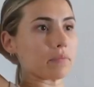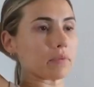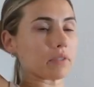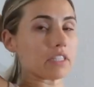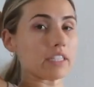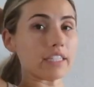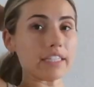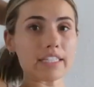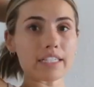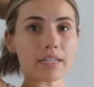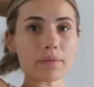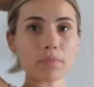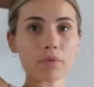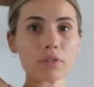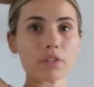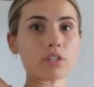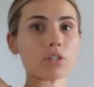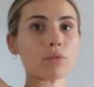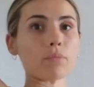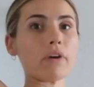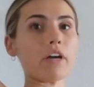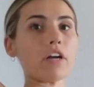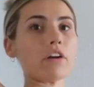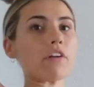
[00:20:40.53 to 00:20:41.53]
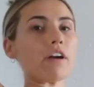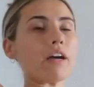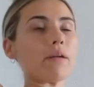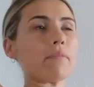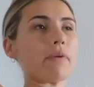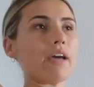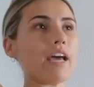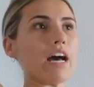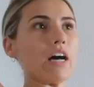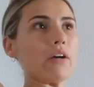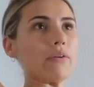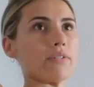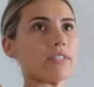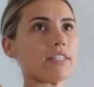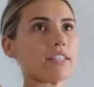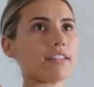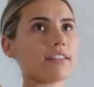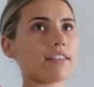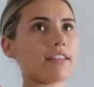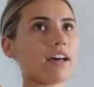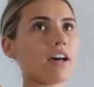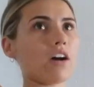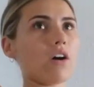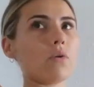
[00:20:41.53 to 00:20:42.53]
cleaned up a little bit around my house,
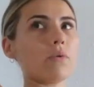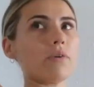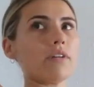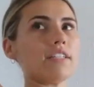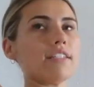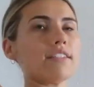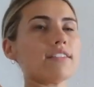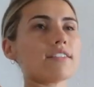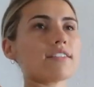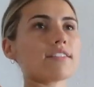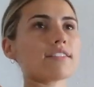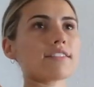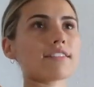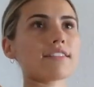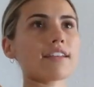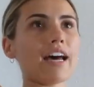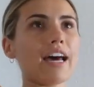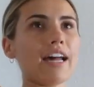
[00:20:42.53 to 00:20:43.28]
and that always